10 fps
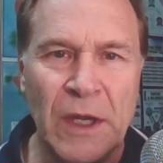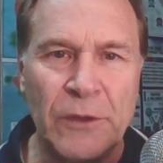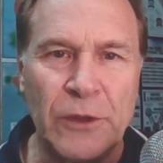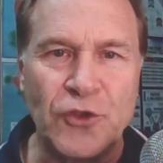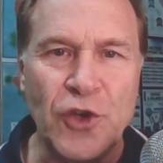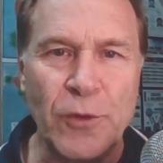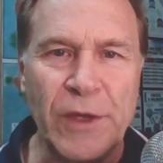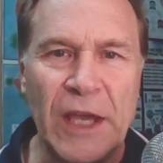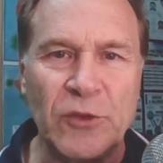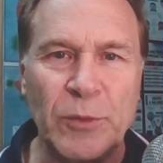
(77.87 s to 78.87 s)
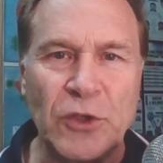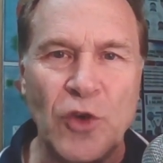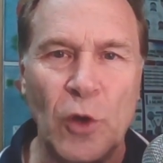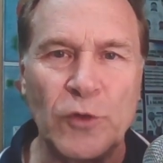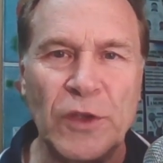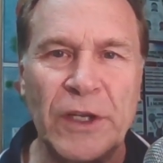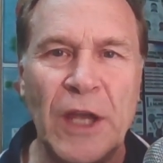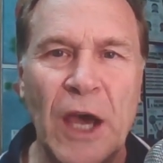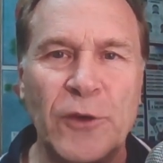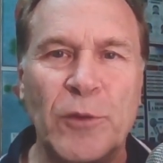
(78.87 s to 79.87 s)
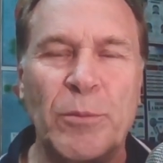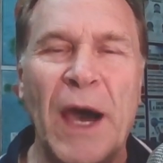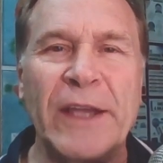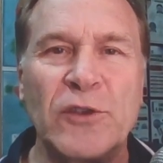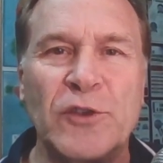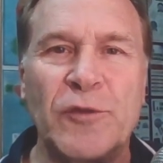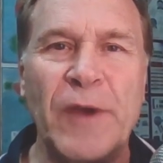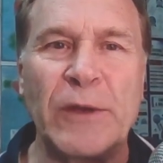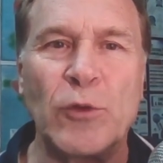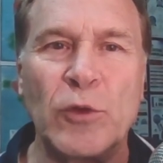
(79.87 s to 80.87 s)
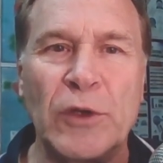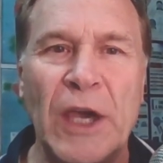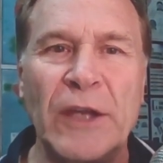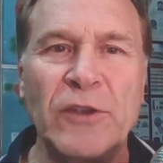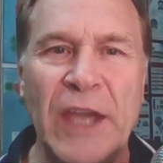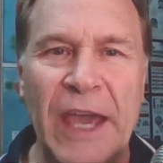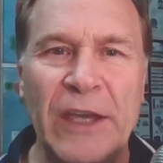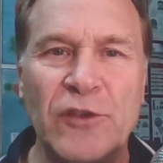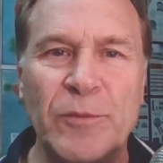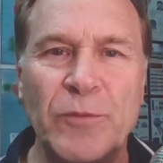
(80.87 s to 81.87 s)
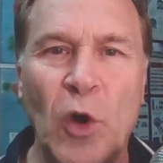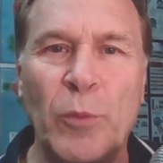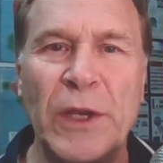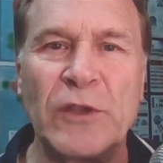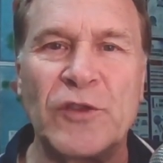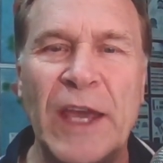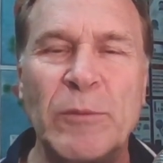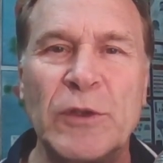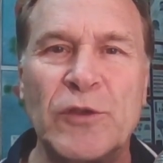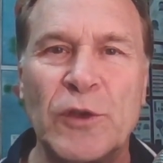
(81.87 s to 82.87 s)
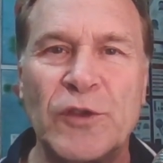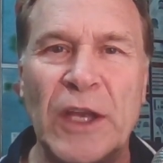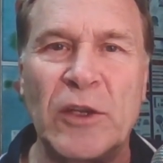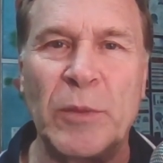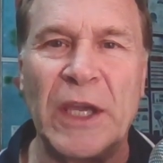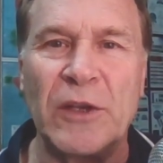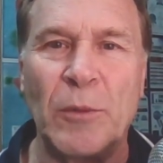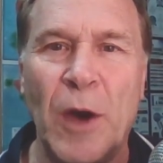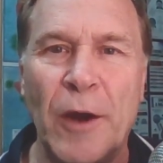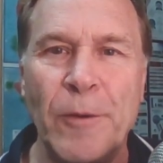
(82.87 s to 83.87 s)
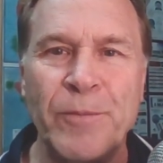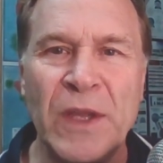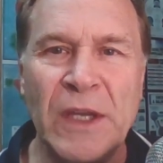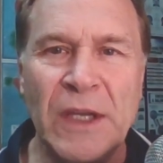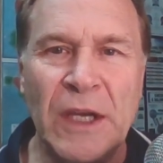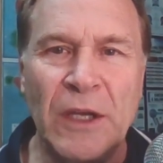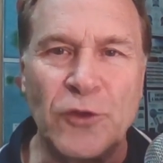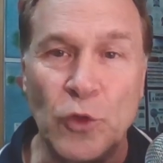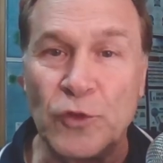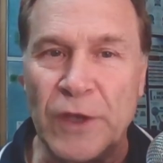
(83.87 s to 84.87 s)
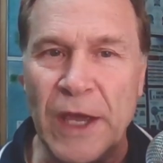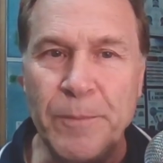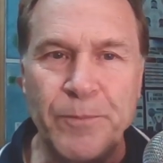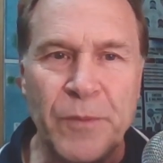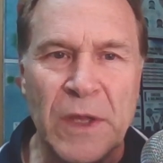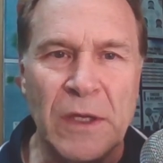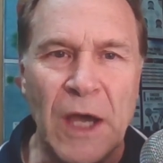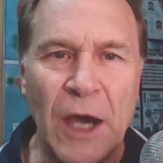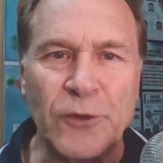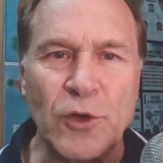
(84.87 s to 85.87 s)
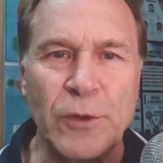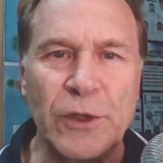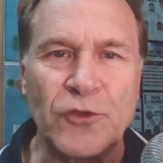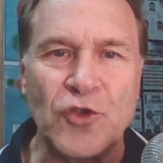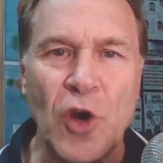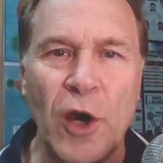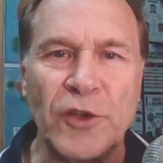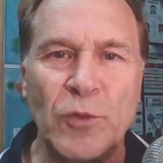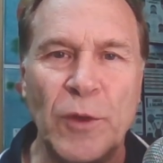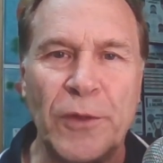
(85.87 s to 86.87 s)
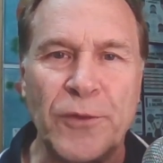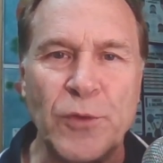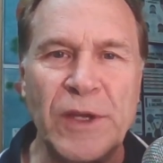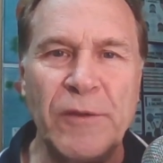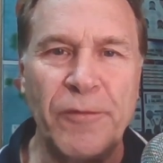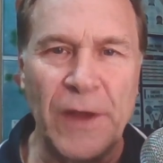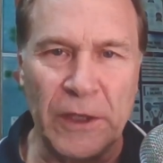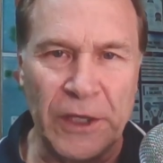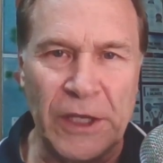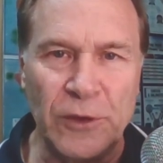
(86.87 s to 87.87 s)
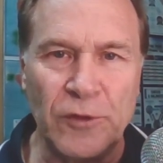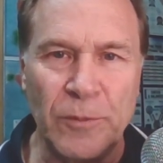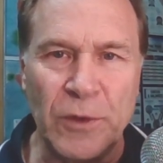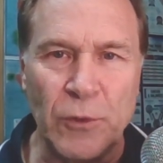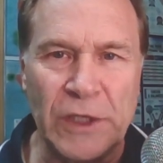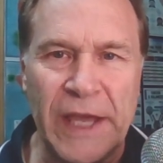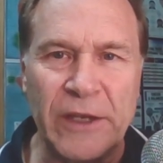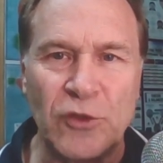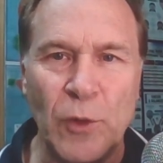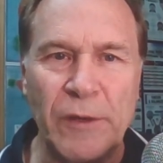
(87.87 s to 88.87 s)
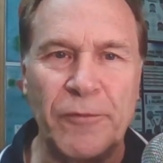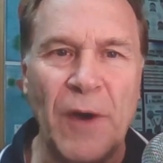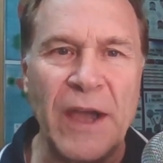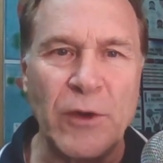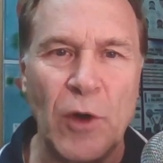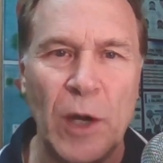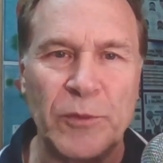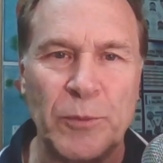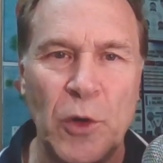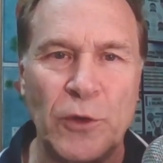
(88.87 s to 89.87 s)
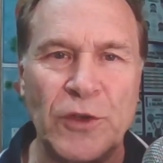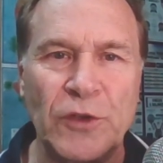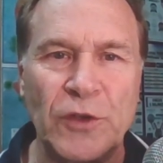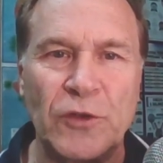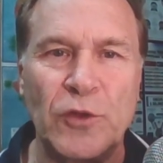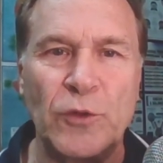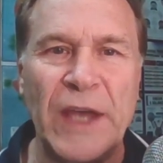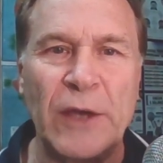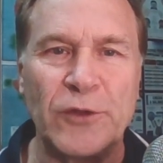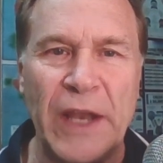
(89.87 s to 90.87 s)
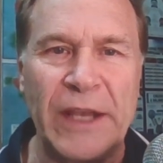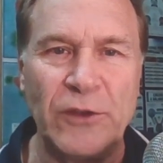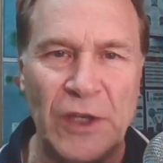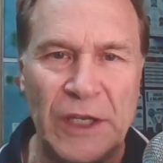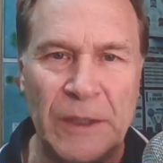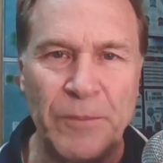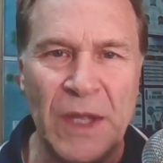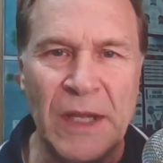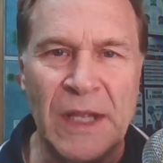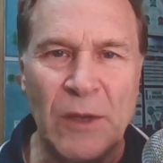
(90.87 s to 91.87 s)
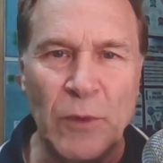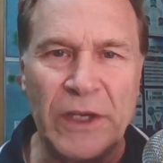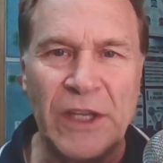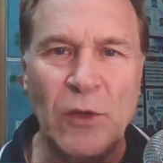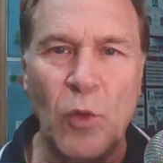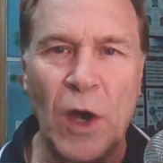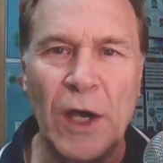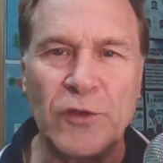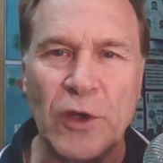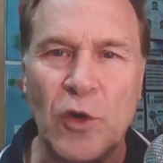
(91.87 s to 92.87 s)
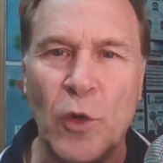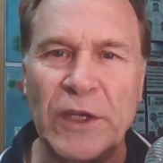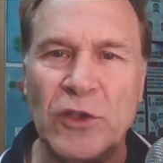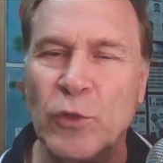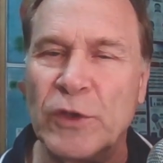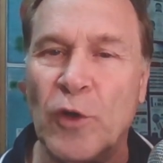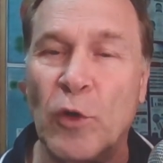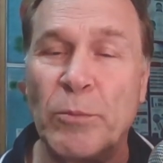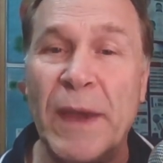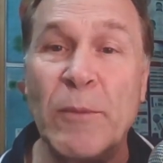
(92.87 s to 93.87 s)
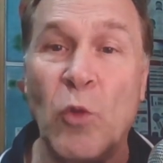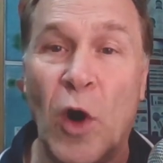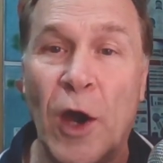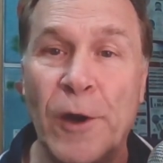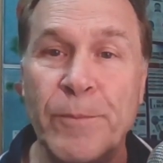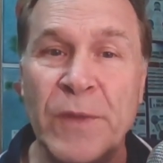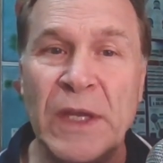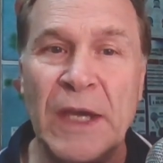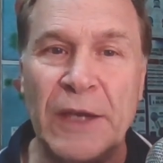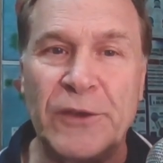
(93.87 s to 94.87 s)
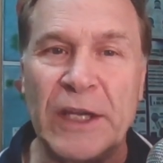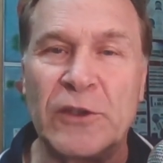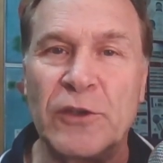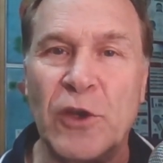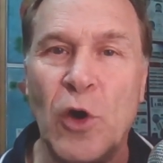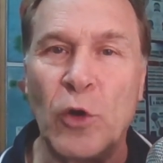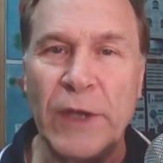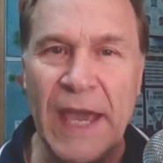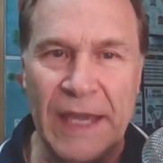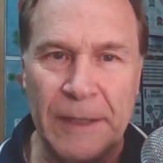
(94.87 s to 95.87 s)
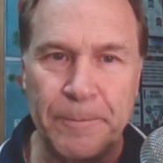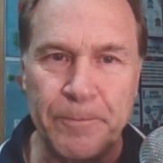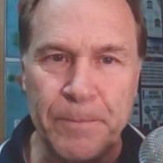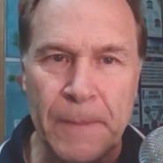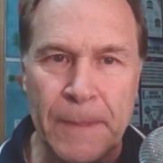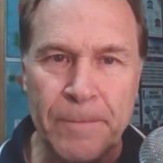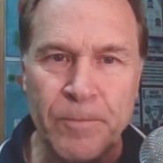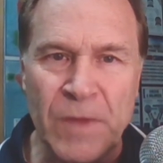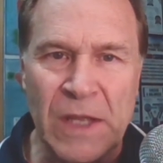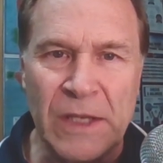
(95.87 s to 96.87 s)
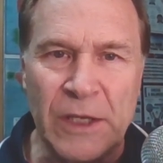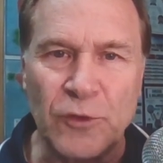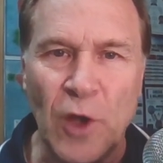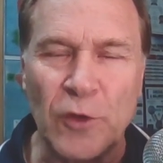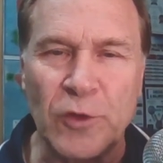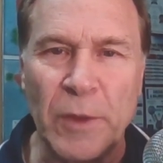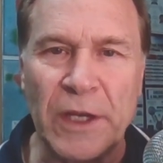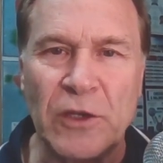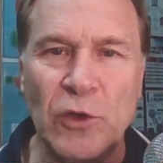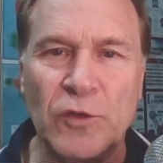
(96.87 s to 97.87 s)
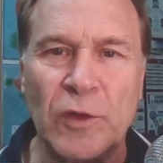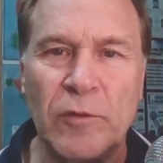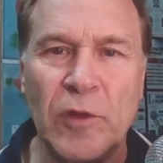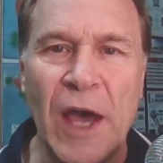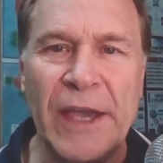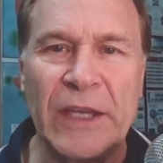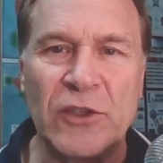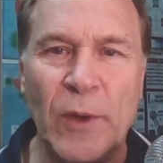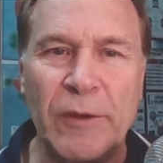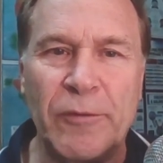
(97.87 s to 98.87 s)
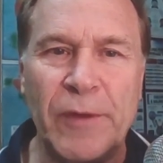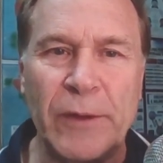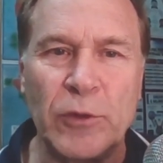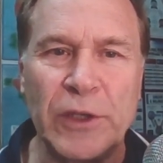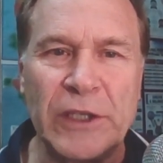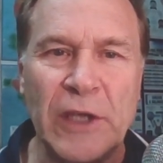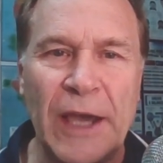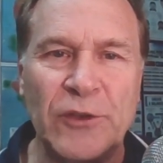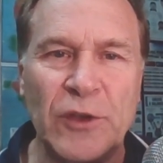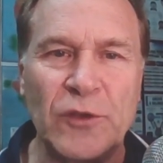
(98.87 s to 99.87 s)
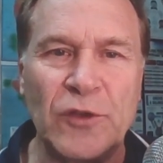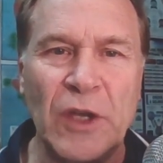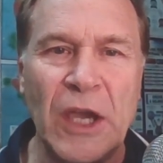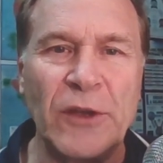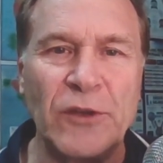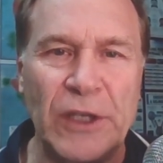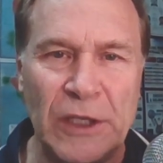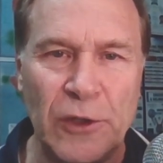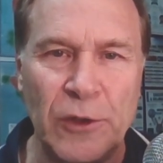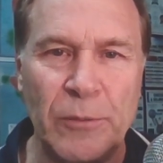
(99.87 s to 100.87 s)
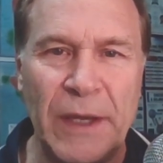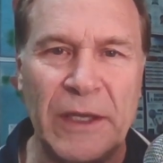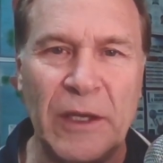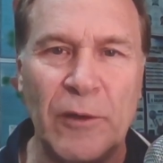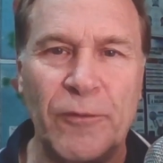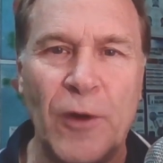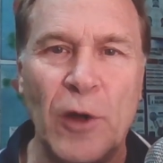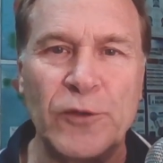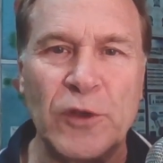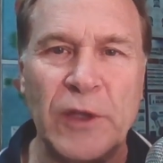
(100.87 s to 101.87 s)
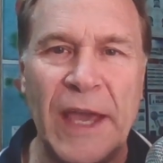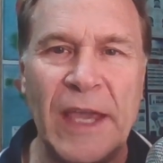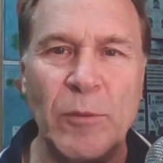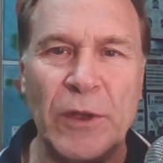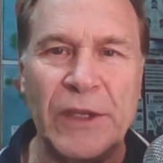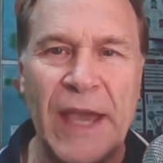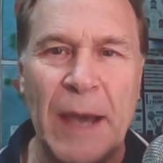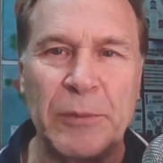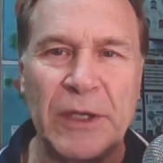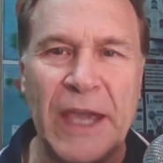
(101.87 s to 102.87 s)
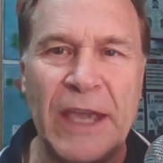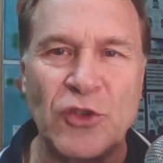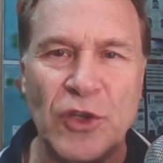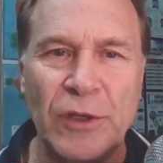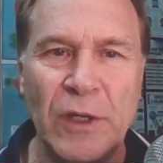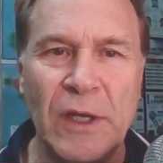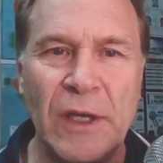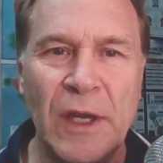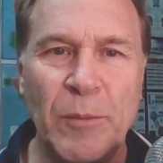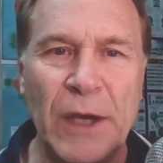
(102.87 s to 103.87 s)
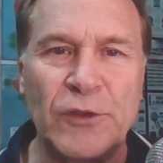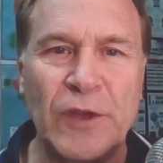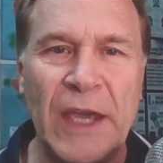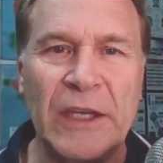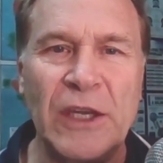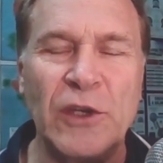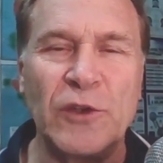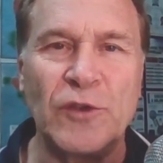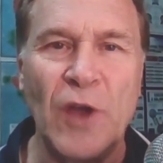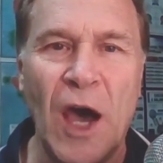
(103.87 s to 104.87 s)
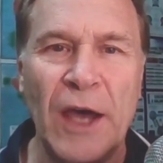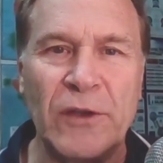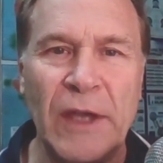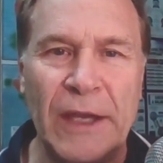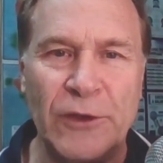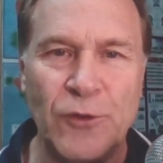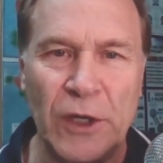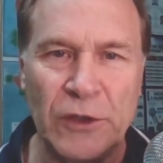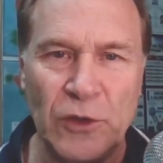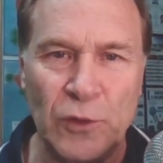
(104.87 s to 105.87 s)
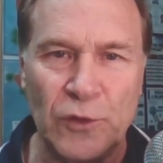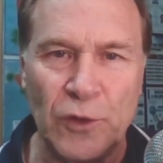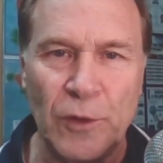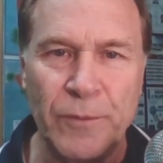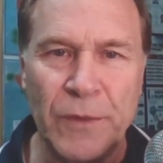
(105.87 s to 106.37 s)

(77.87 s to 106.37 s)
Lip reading: The jury has been chosen in Hunter Biden's federal gun case. Opening statements are set to begin tomorrow, Tuesday. Hunter is charged with 3 felonies related to a firearms purchase in 2018 when he was, according to his own memoir, addicted to cocaine. He's also been accused of lying to a federally licensed gun dealer, making a false claim on the application by saying he is not a drug user.